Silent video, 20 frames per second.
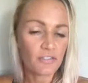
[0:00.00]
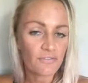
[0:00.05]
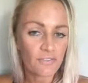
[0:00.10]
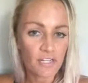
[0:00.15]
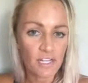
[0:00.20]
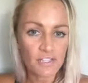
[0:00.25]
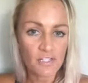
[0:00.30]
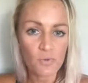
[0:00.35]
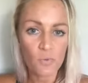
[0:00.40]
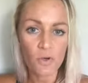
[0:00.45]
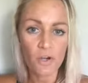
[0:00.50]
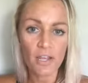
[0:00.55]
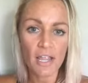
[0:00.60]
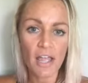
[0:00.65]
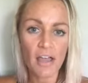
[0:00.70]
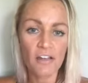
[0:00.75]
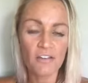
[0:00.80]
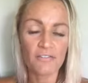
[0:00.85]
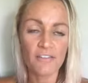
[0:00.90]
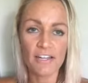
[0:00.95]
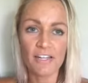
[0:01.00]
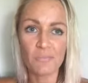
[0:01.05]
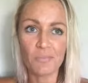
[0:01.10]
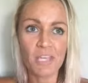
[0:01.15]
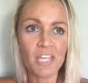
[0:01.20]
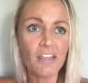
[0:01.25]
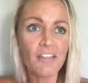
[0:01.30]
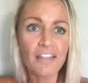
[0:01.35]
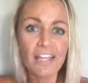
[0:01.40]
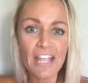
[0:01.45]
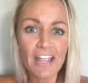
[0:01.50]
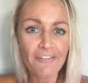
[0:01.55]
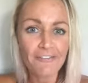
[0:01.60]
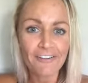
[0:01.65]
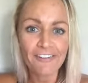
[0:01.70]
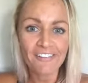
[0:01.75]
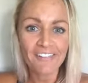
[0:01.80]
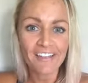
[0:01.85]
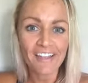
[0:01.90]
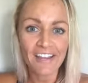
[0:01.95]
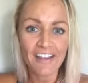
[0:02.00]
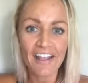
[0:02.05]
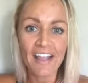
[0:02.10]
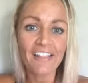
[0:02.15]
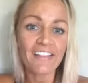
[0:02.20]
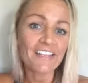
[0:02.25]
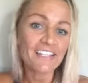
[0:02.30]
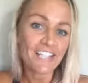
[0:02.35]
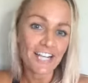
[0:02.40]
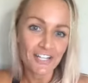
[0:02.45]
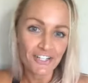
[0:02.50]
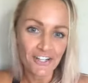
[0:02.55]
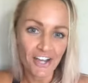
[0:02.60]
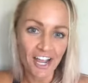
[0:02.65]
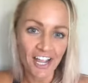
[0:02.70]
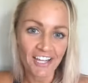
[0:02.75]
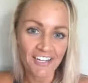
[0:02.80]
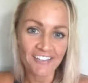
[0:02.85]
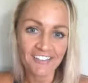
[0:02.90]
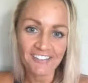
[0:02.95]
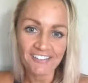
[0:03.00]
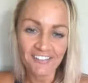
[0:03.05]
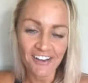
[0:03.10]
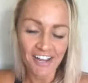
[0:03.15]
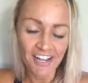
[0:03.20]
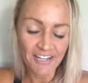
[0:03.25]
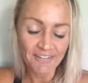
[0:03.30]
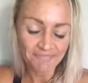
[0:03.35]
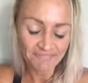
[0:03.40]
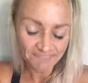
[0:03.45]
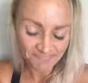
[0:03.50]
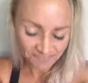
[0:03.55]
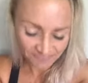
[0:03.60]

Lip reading: If it doesn't work out, if I end up killing everything, at least I tried, right?